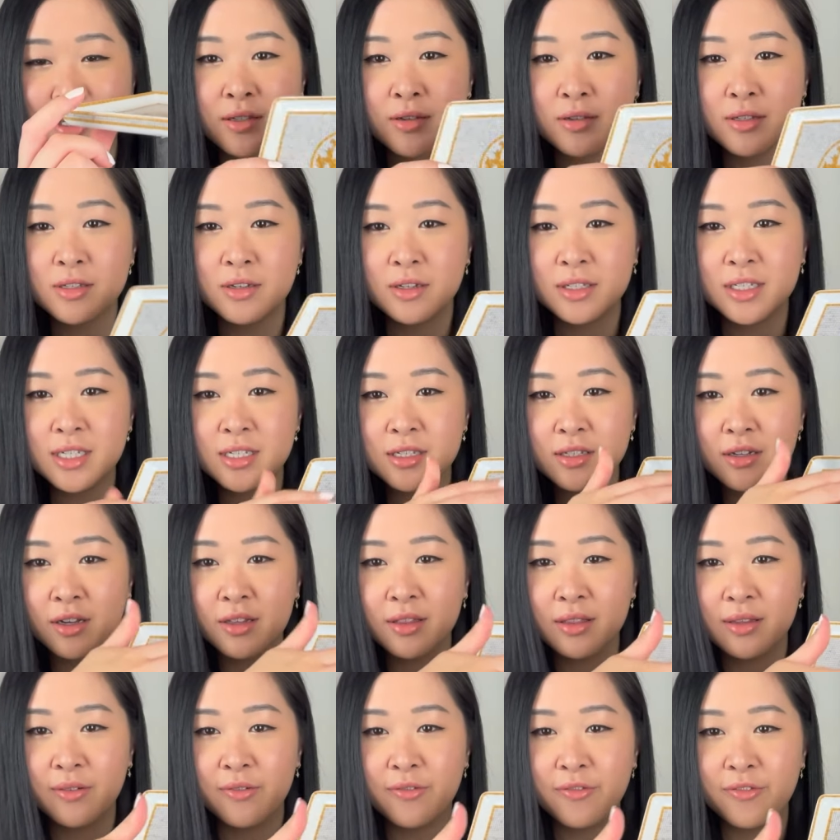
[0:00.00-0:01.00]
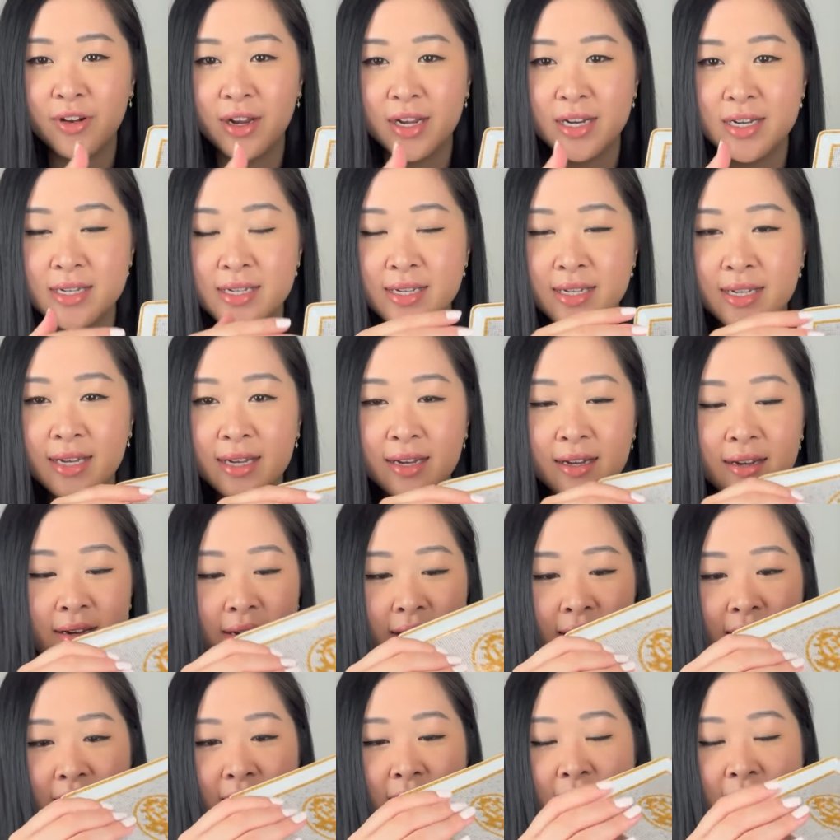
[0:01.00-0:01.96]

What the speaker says: So it's not just on the front here,